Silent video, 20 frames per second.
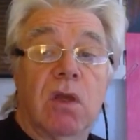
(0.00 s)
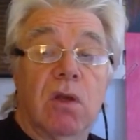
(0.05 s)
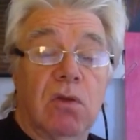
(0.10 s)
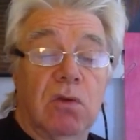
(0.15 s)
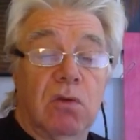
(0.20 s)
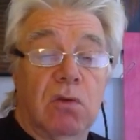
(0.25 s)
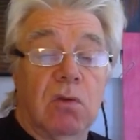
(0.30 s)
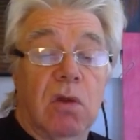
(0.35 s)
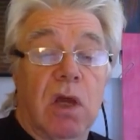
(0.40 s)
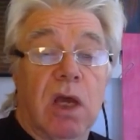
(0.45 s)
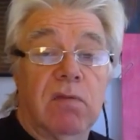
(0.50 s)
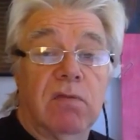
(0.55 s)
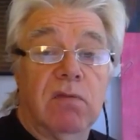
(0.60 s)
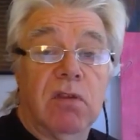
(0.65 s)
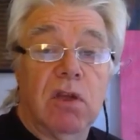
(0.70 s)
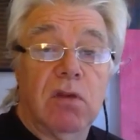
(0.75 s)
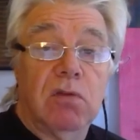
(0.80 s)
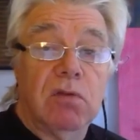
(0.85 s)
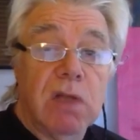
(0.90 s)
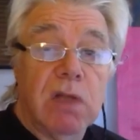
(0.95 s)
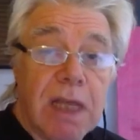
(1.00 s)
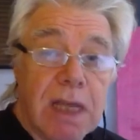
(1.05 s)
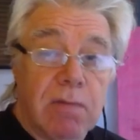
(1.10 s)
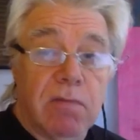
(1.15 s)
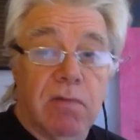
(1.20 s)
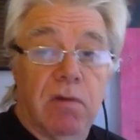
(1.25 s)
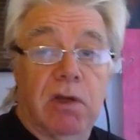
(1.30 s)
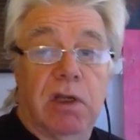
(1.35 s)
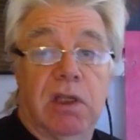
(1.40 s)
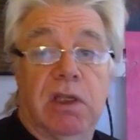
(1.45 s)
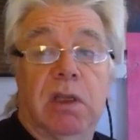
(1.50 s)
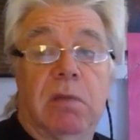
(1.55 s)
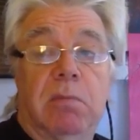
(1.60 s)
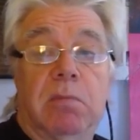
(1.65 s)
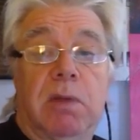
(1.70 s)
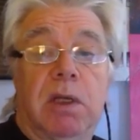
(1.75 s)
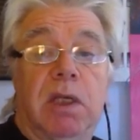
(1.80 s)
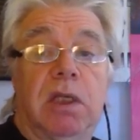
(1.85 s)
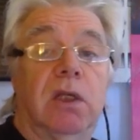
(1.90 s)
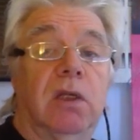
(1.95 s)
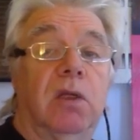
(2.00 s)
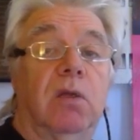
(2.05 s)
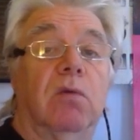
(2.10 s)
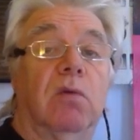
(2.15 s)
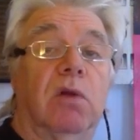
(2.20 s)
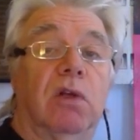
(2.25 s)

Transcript: who have no need for anything bigger than a